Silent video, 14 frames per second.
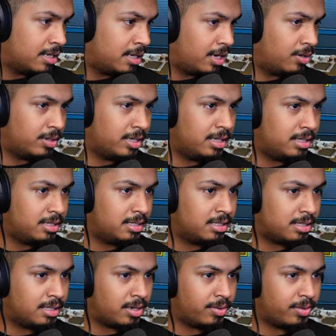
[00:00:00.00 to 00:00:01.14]
Oh, this?
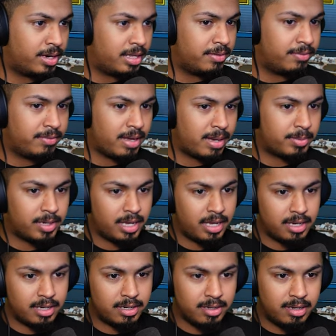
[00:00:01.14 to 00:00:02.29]
The Iridium
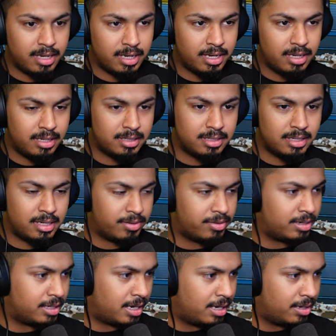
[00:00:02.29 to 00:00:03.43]
Fabricator. Okay. Get rid
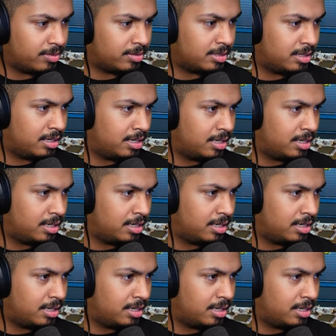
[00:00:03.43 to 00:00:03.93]
of that one.